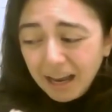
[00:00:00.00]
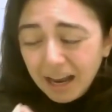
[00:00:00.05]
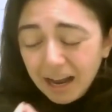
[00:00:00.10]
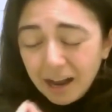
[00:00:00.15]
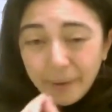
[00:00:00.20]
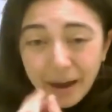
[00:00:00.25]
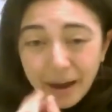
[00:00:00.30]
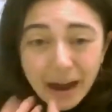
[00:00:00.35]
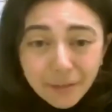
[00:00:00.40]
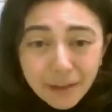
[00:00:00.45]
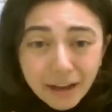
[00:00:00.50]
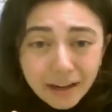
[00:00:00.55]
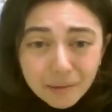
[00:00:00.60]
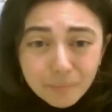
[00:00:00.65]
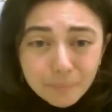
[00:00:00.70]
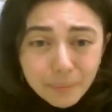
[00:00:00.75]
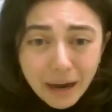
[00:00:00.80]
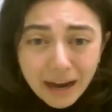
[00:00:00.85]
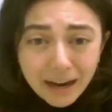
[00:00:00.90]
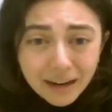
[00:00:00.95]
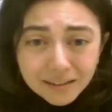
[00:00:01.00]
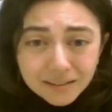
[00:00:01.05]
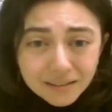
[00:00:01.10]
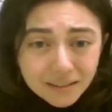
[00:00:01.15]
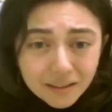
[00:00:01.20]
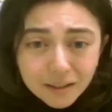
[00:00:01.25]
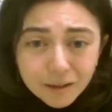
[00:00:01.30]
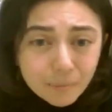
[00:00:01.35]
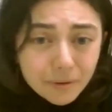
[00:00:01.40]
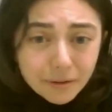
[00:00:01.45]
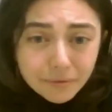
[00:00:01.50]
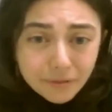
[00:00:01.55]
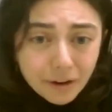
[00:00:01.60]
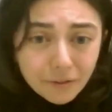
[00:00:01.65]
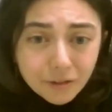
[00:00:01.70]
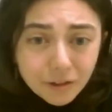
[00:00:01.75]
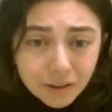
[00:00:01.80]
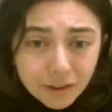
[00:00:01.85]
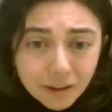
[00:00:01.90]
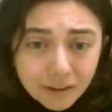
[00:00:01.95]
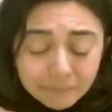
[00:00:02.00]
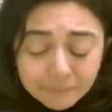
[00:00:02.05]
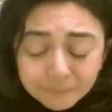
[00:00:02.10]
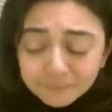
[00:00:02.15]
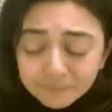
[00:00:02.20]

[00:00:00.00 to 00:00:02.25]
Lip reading: of how that impacts a little bit of everything.